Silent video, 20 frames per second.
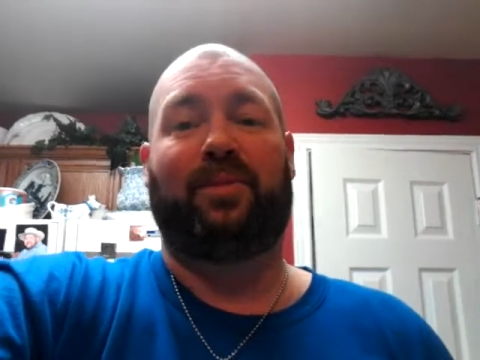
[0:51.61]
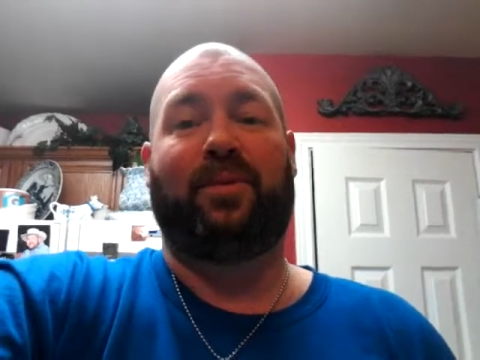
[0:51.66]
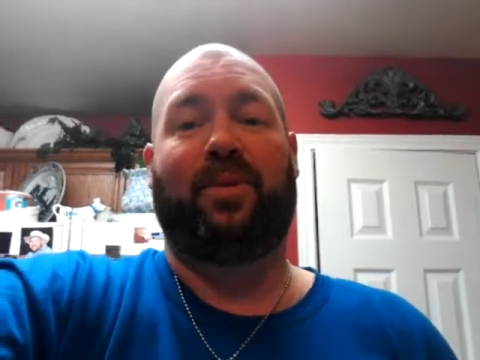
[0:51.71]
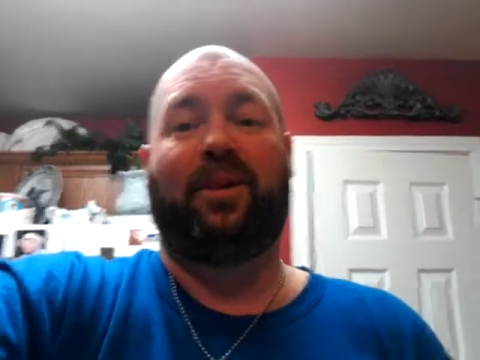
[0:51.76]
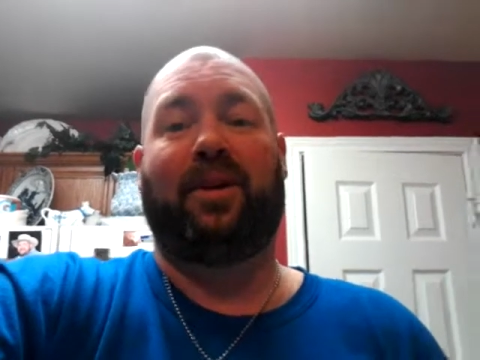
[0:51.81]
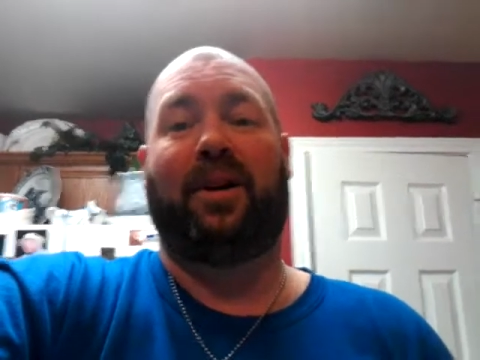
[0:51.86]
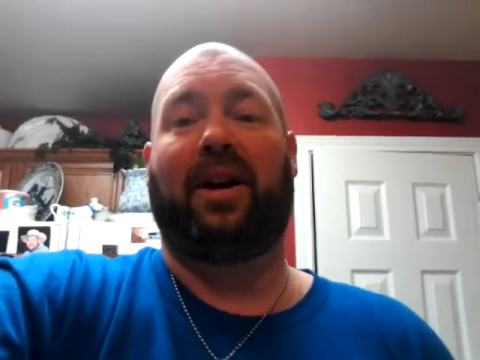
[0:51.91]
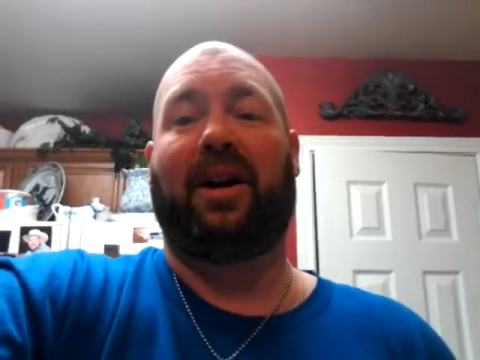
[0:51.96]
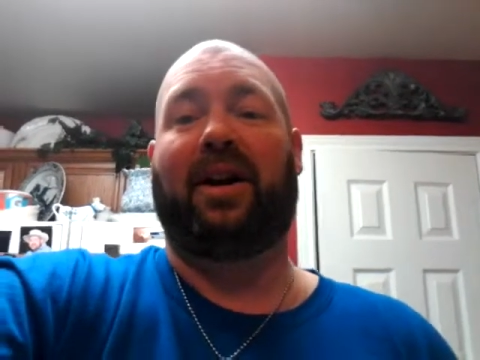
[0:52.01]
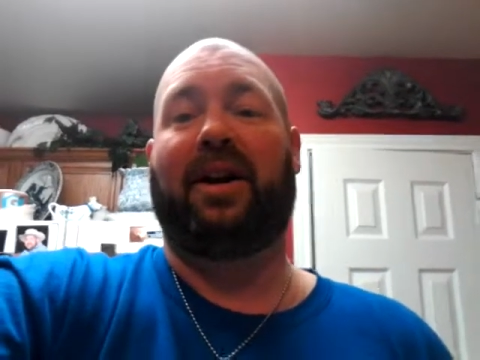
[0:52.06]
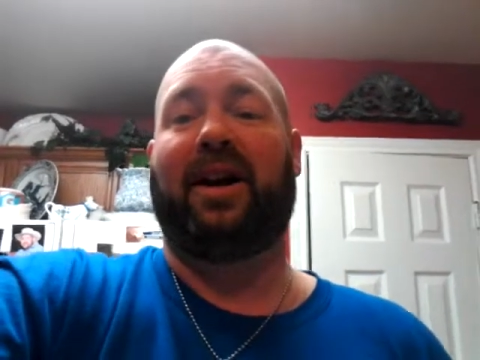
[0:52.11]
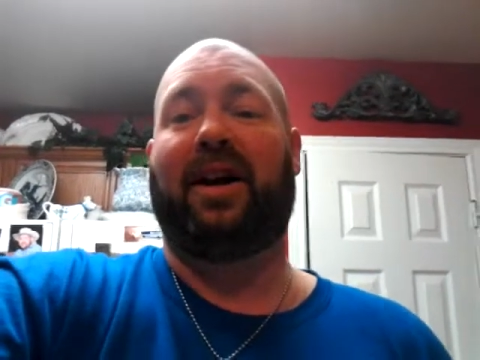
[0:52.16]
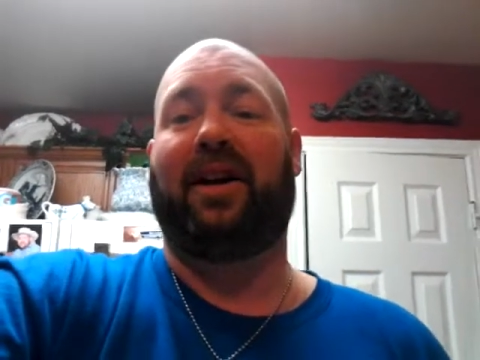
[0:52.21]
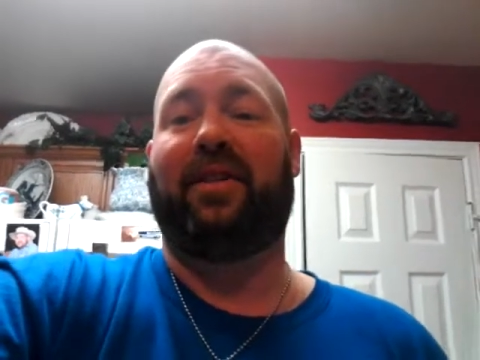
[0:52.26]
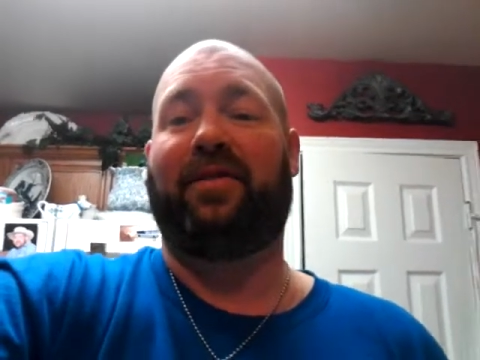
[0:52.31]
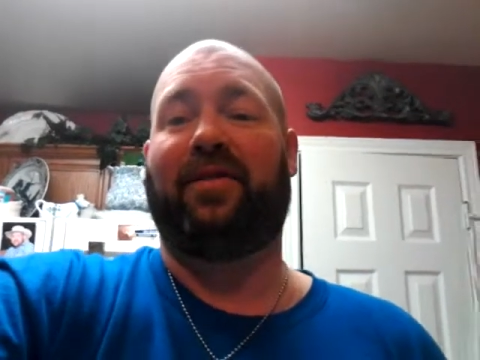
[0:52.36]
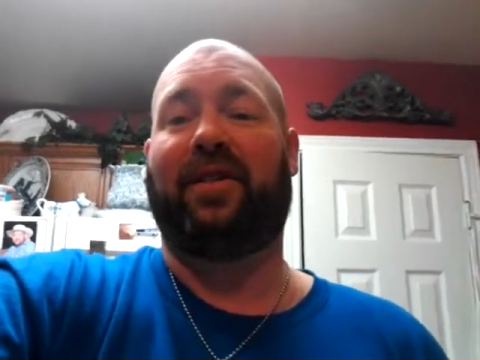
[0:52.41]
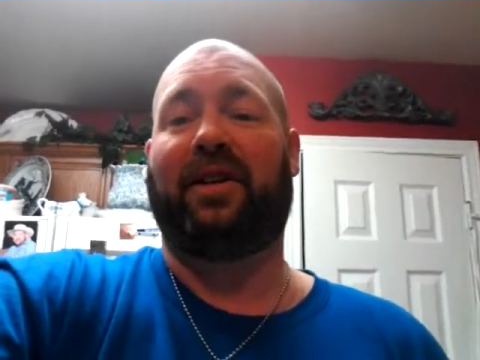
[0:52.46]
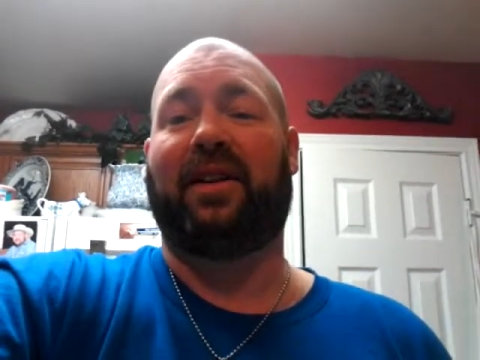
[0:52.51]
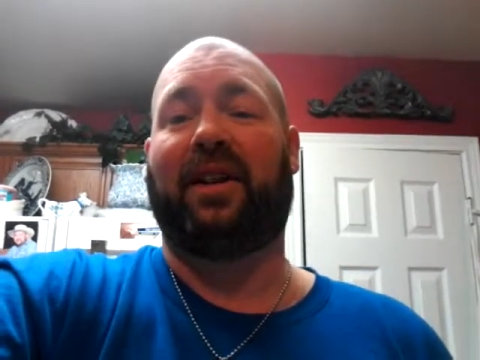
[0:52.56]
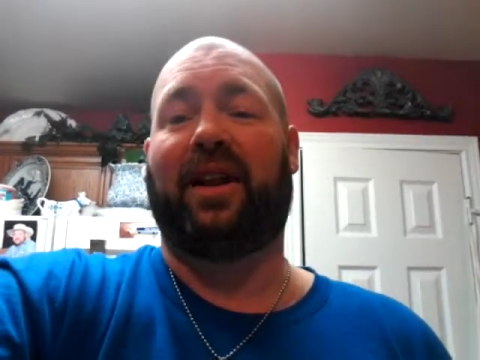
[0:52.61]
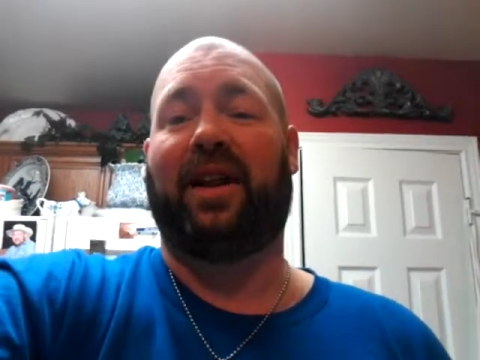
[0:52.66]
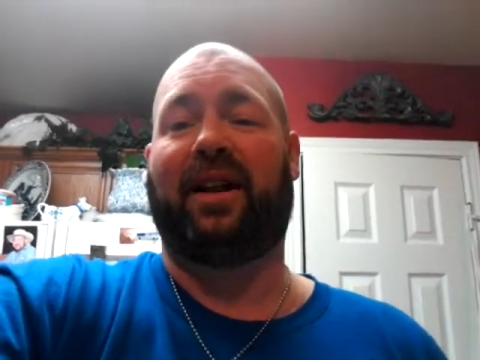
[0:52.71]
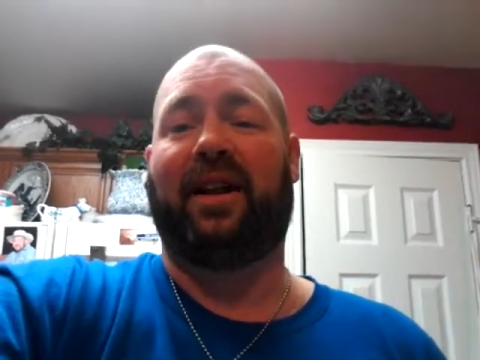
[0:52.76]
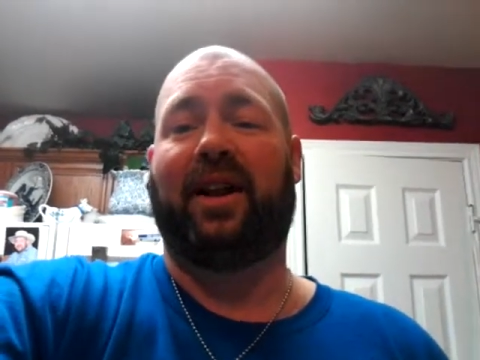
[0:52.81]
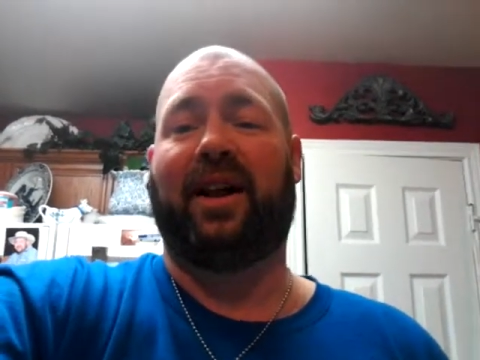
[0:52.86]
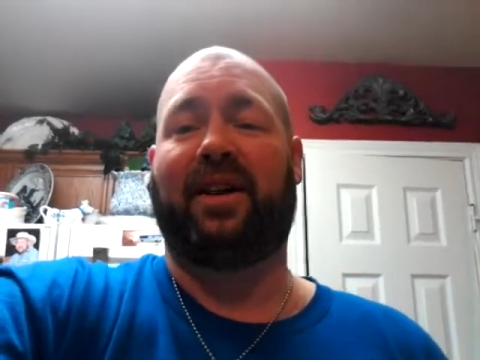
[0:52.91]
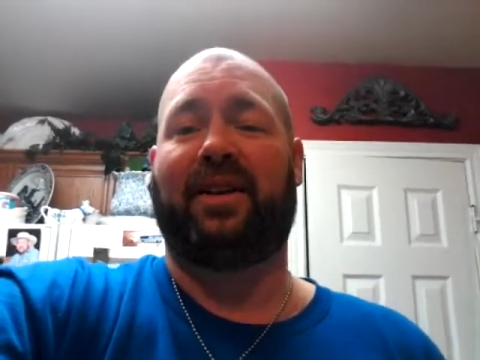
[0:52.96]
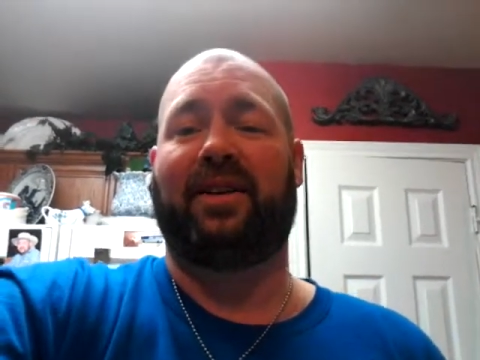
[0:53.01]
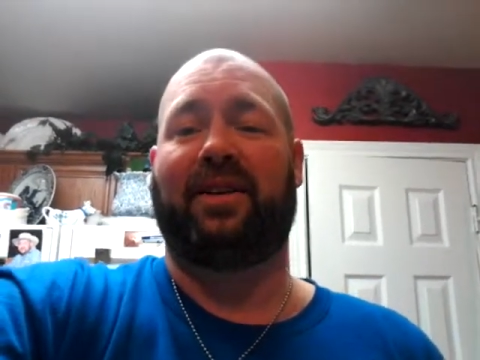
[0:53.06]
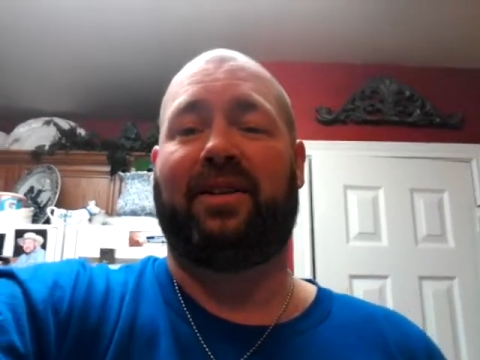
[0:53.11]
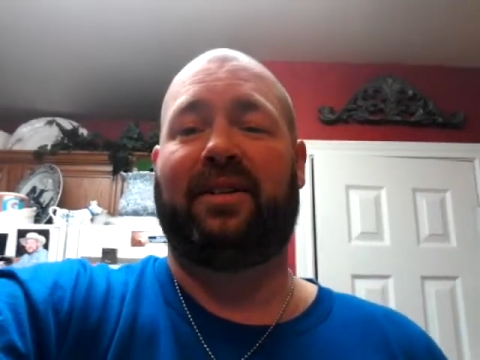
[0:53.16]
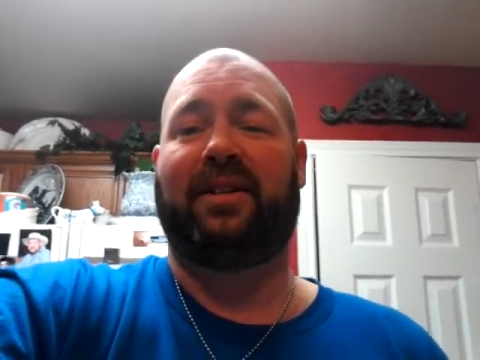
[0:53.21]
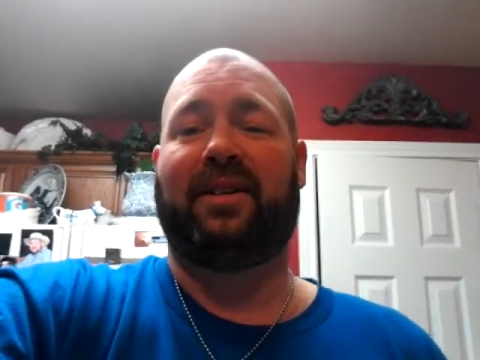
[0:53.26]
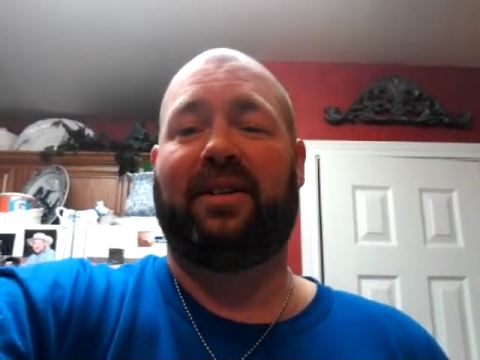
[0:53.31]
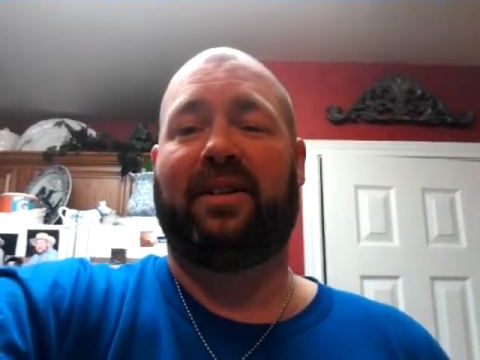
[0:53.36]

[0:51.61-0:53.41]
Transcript: morning I kind of feel like I could